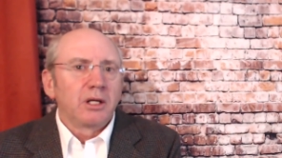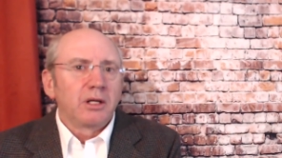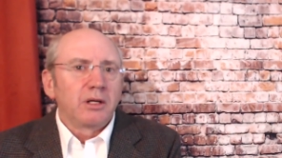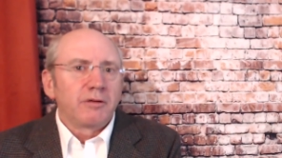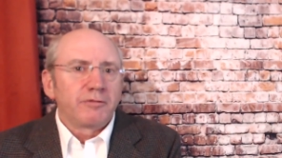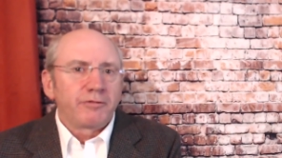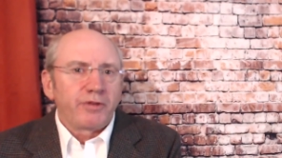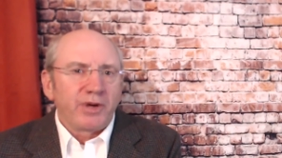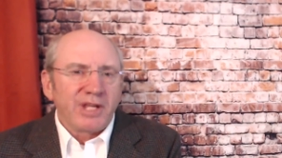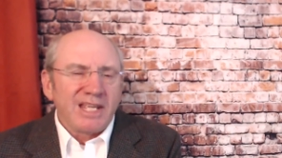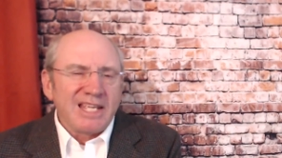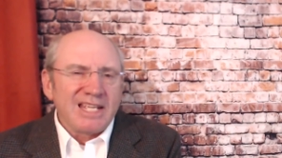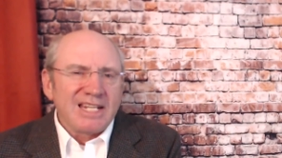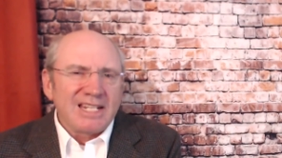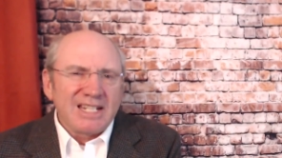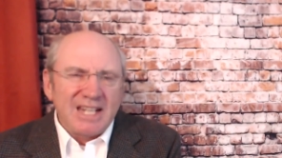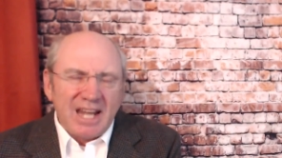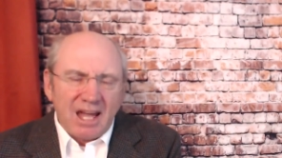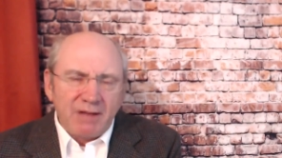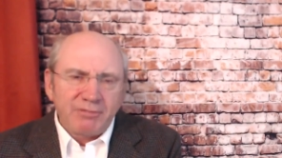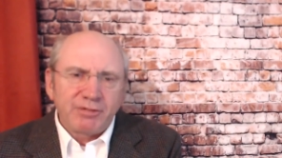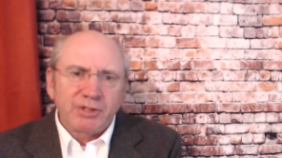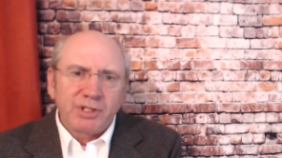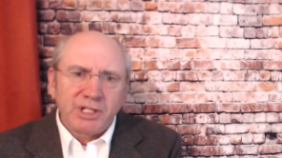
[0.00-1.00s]
for
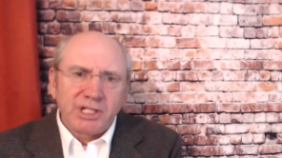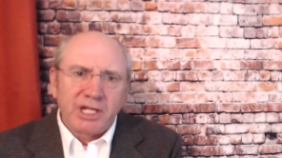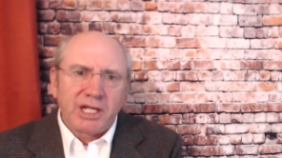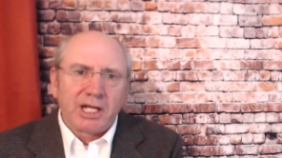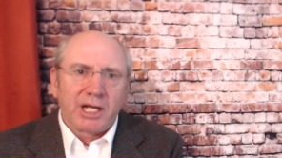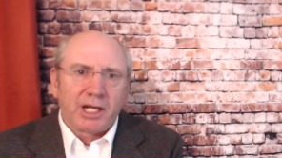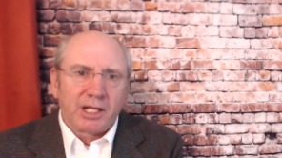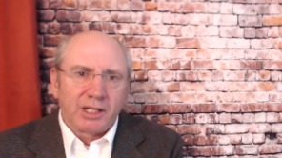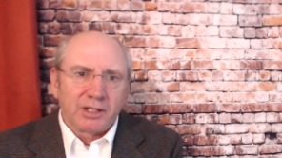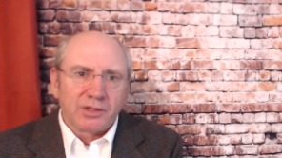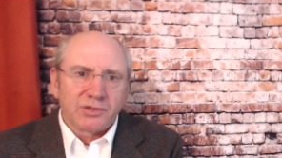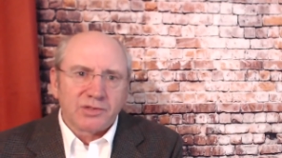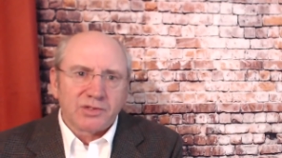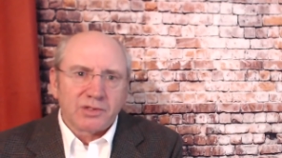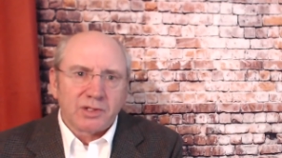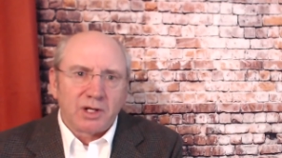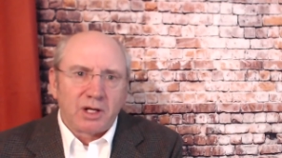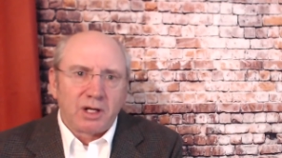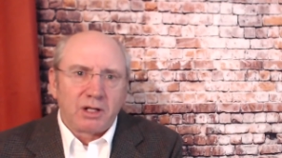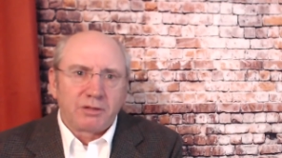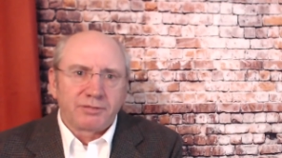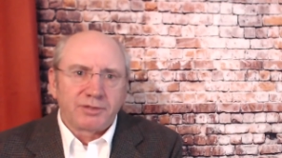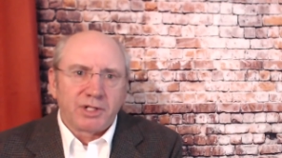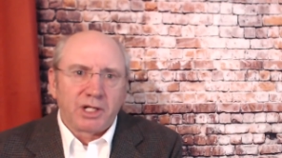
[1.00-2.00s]
11 years
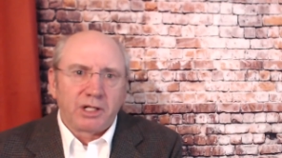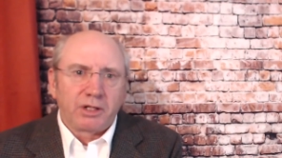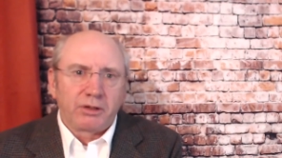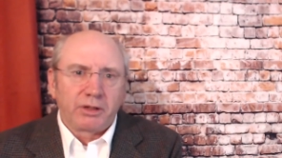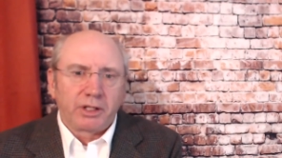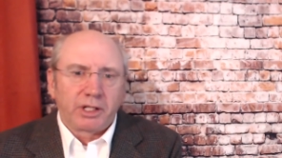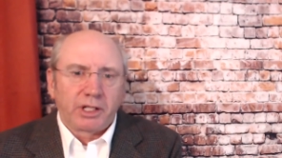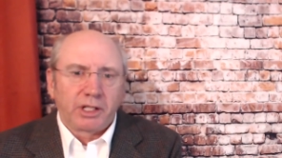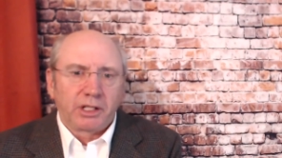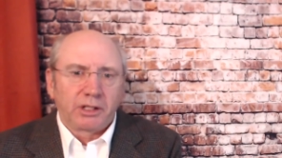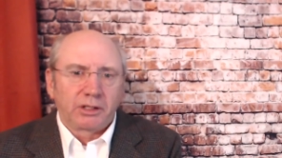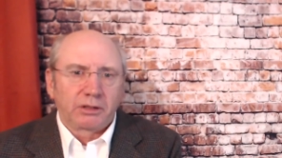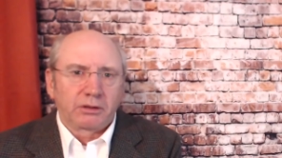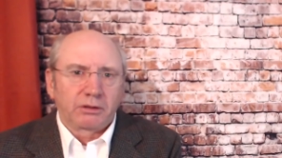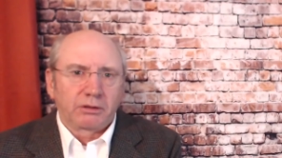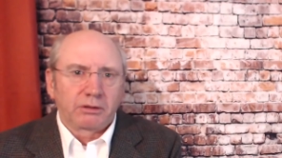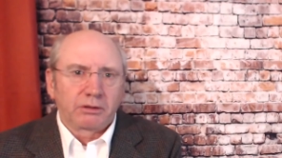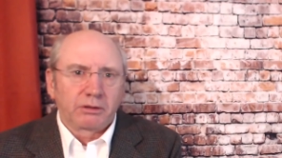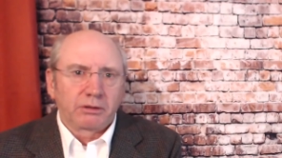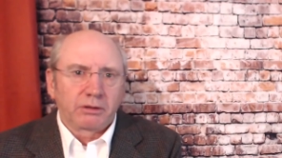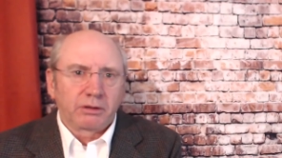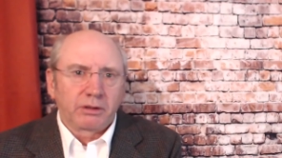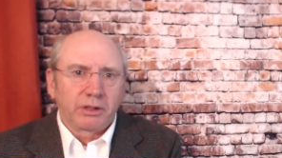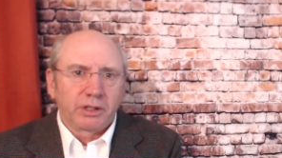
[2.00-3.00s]
after Hurricane
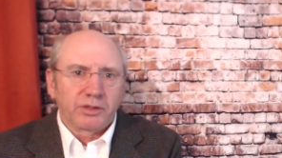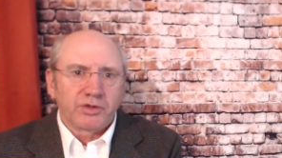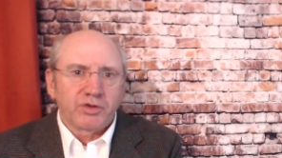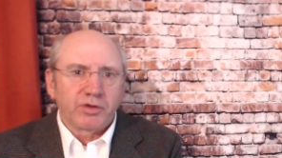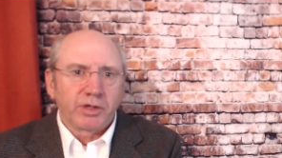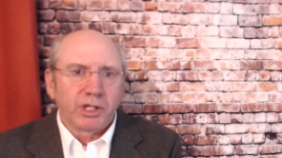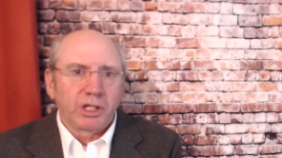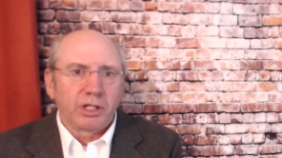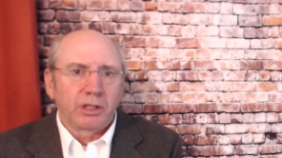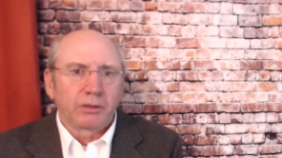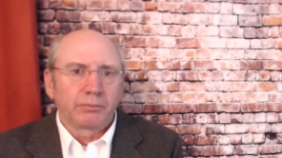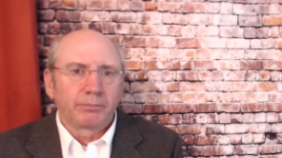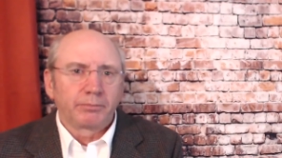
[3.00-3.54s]
Katrina.